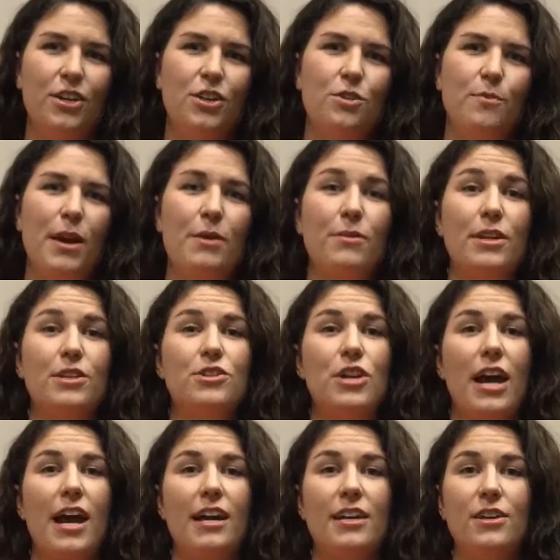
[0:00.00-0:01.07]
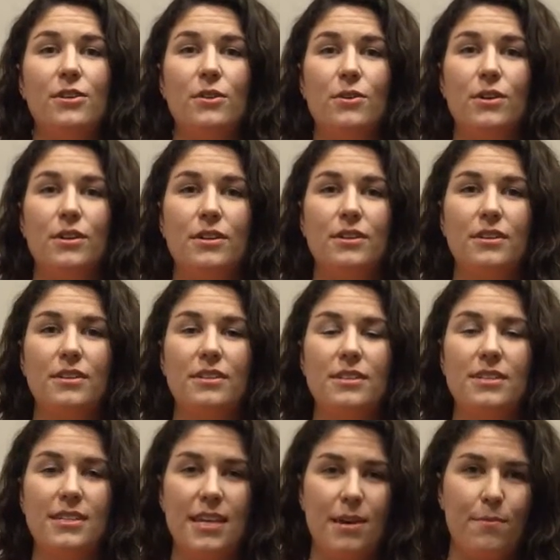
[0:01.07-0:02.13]
you may want to track your
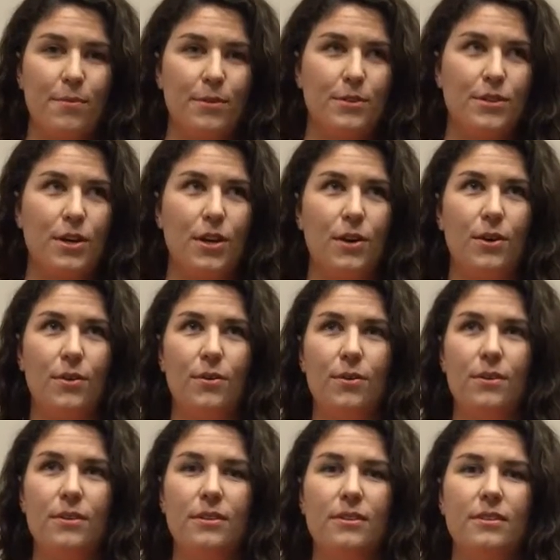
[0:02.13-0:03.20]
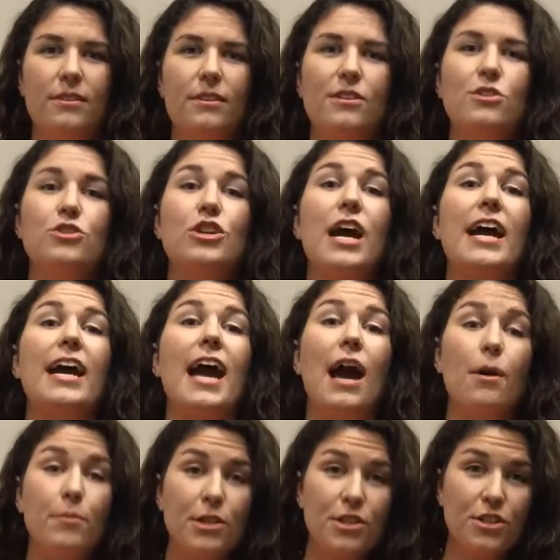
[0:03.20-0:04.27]
sleep. So track
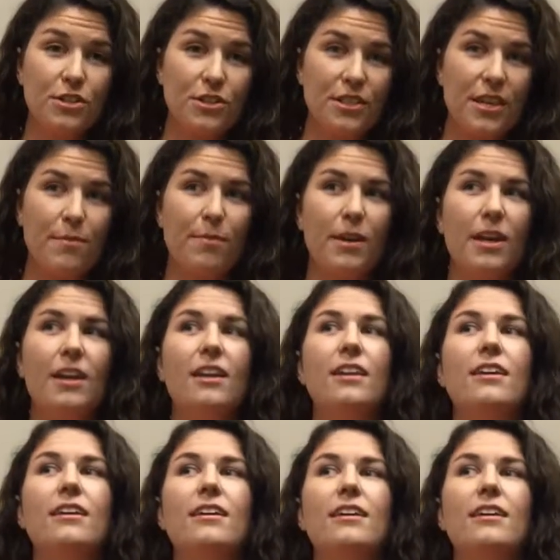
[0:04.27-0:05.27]
how much you're sleeping.